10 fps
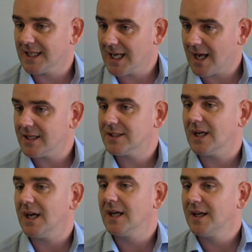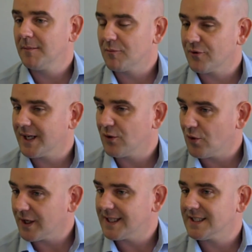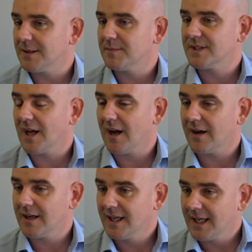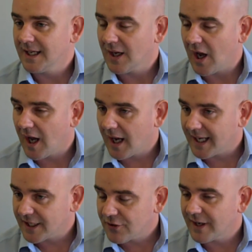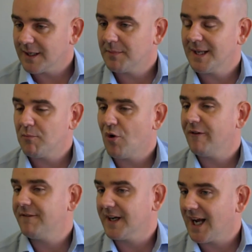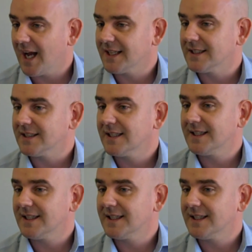The larger marine organisms are incredibly more fecund.